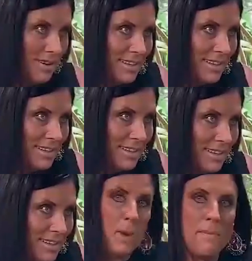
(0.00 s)
That's why
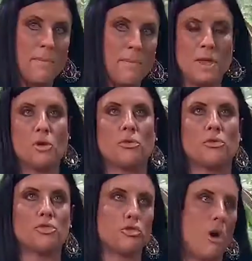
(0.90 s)
so many people go
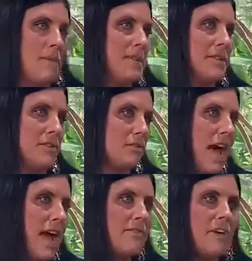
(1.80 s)
through traumas in their
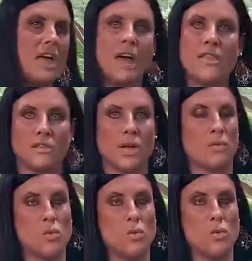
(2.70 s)
life, and then they're like,
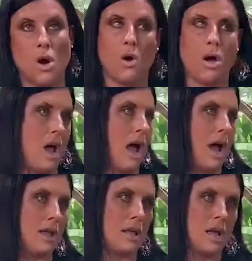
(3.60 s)
whoa,
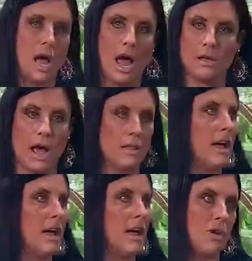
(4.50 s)
I
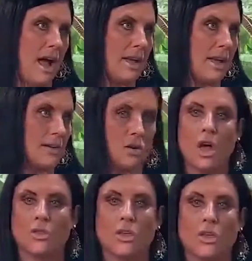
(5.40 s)
love you guys, or
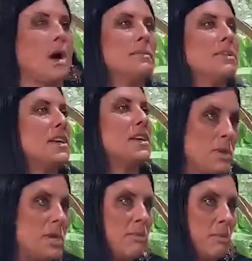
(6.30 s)
they become different
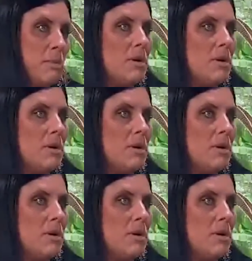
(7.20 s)
people.